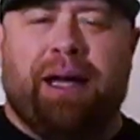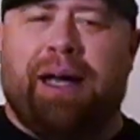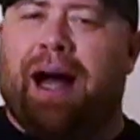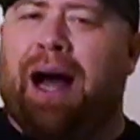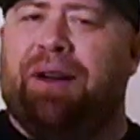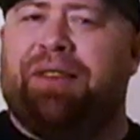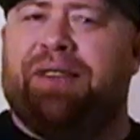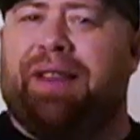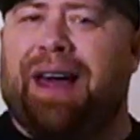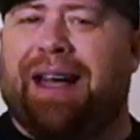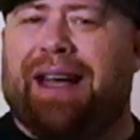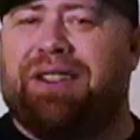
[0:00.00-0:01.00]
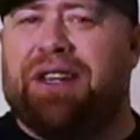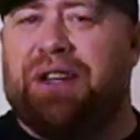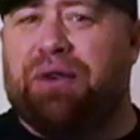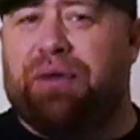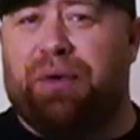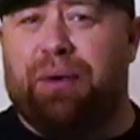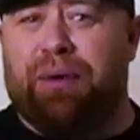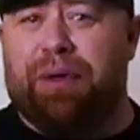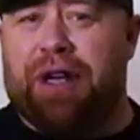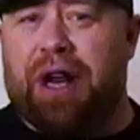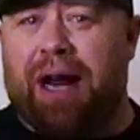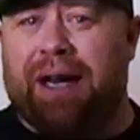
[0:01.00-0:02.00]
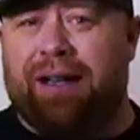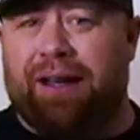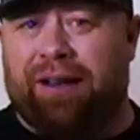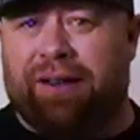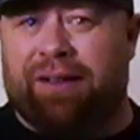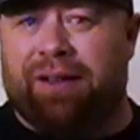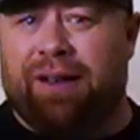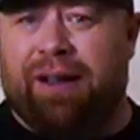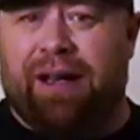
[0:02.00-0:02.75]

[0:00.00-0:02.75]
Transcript: I would say that continued through the 90s